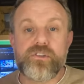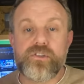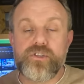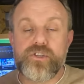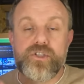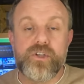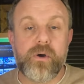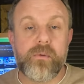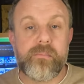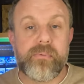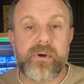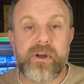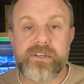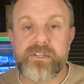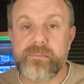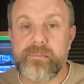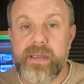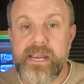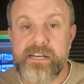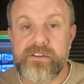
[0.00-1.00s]
jump
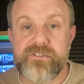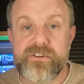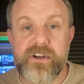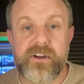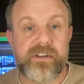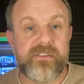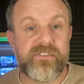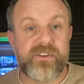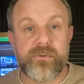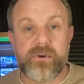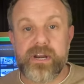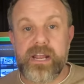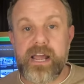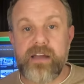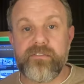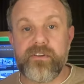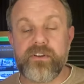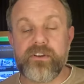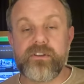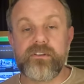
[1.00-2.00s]
onto Patreon if you want to
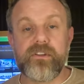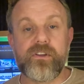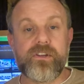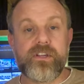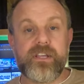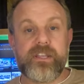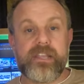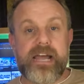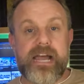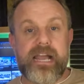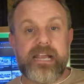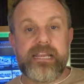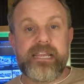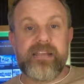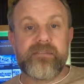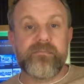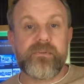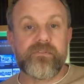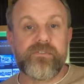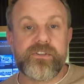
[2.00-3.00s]
have a look at that and get
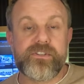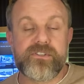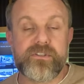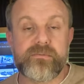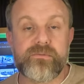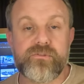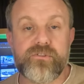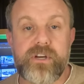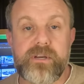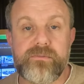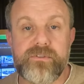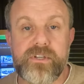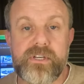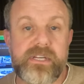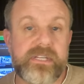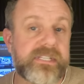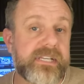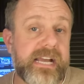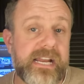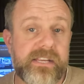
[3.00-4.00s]
a monthly subscription.
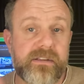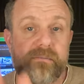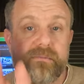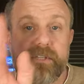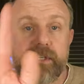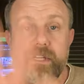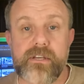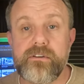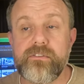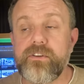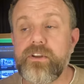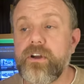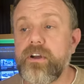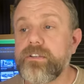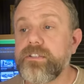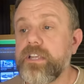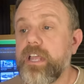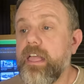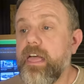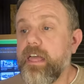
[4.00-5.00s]
Entirely up to you, of
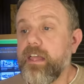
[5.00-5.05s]
course.